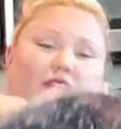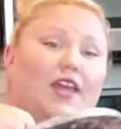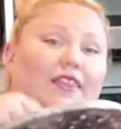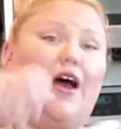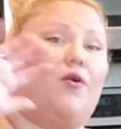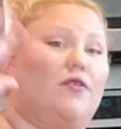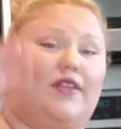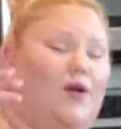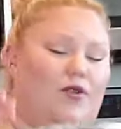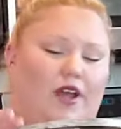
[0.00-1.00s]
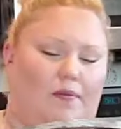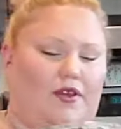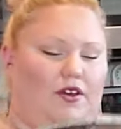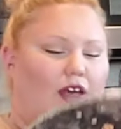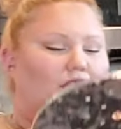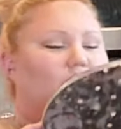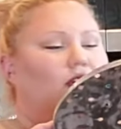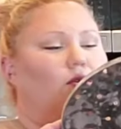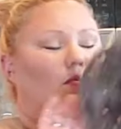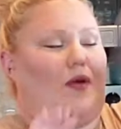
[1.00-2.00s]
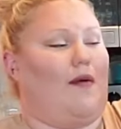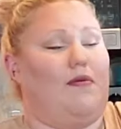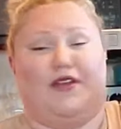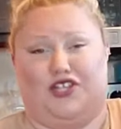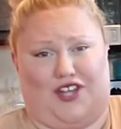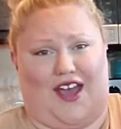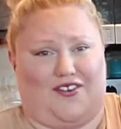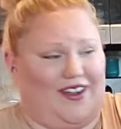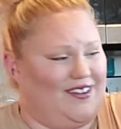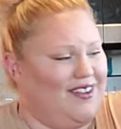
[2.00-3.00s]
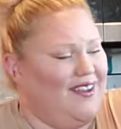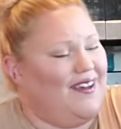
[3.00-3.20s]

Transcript: And that would not be good. I think it would probably shatter it.